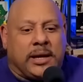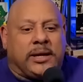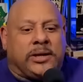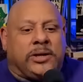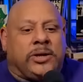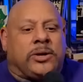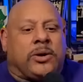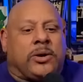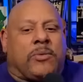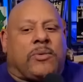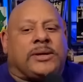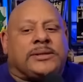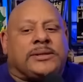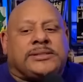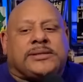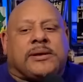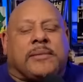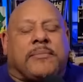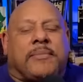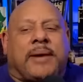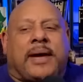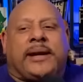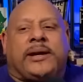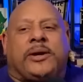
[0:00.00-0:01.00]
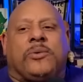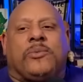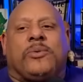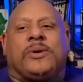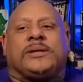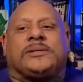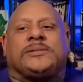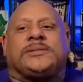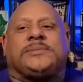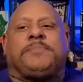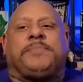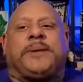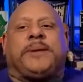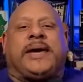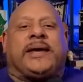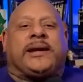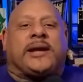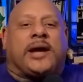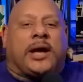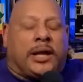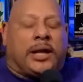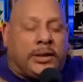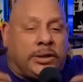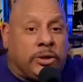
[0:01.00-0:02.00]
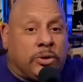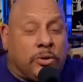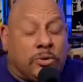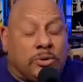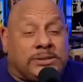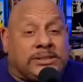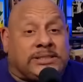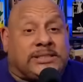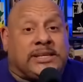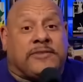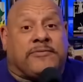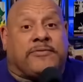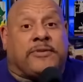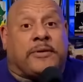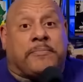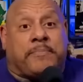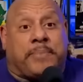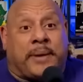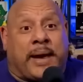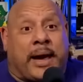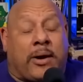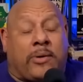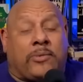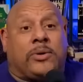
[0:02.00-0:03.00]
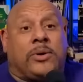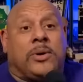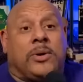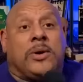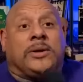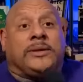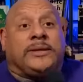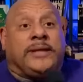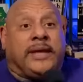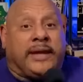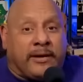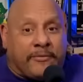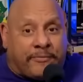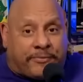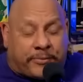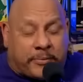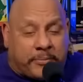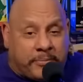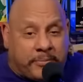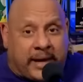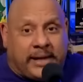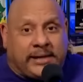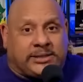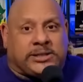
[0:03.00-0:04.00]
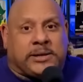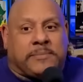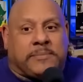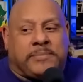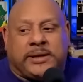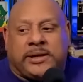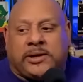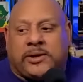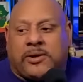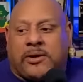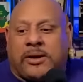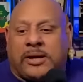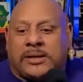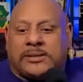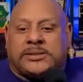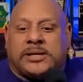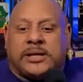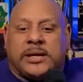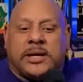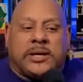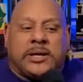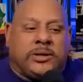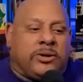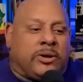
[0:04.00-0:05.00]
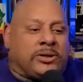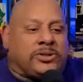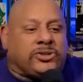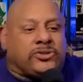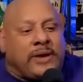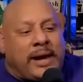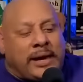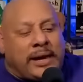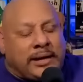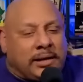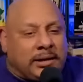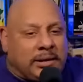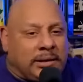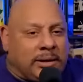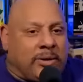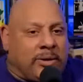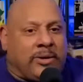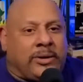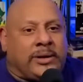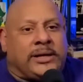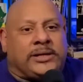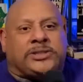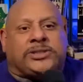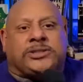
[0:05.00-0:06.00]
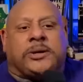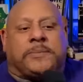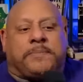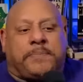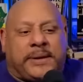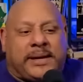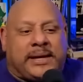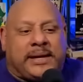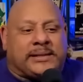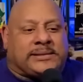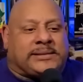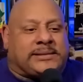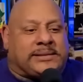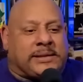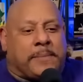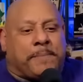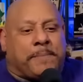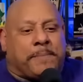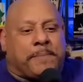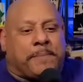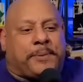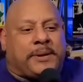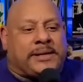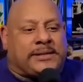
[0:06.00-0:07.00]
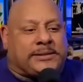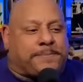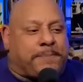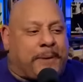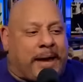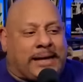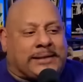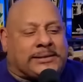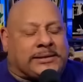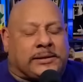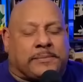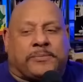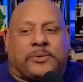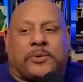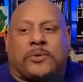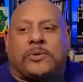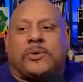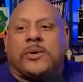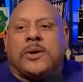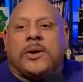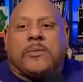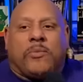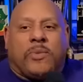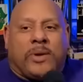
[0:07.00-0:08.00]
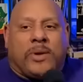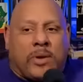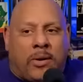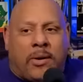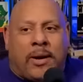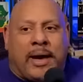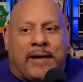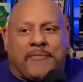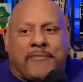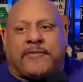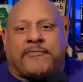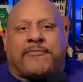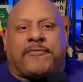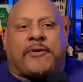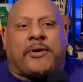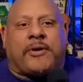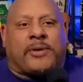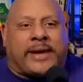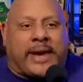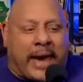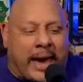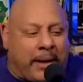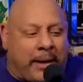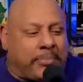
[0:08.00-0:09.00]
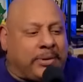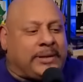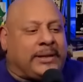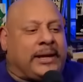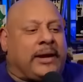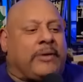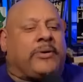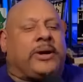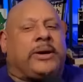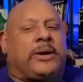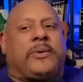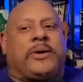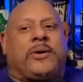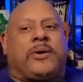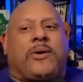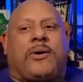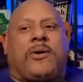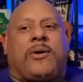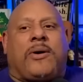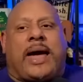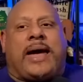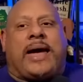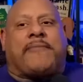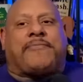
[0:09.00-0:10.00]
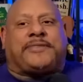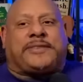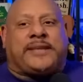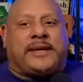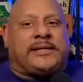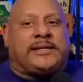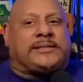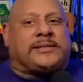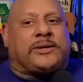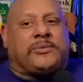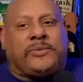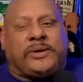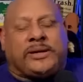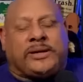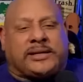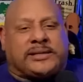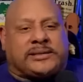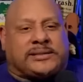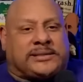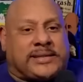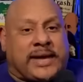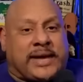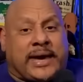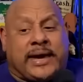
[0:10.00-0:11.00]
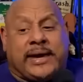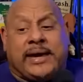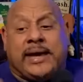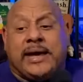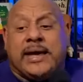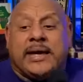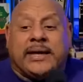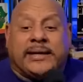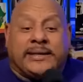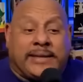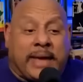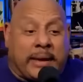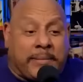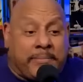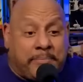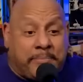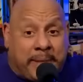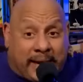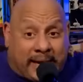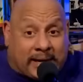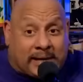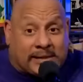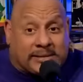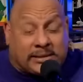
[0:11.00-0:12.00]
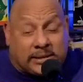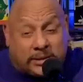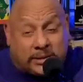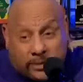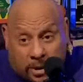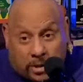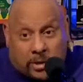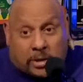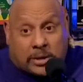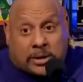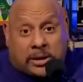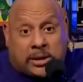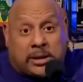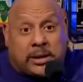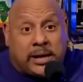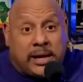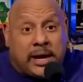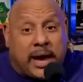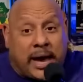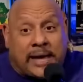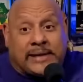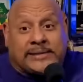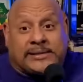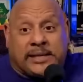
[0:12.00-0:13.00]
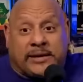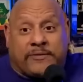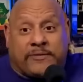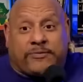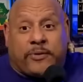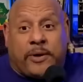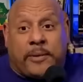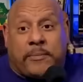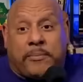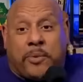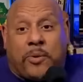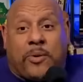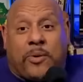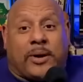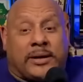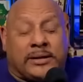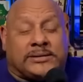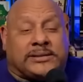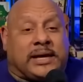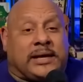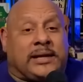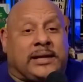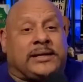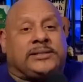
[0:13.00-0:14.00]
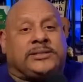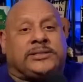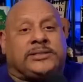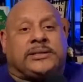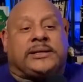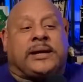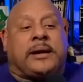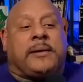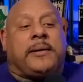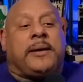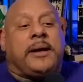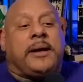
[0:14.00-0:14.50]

You don't want somebody who is being elusive about the information because you're trying to learn. It should be as simple as possible. We all have a vocabulary. We all have things that we could say that make us look as if we're more intelligent.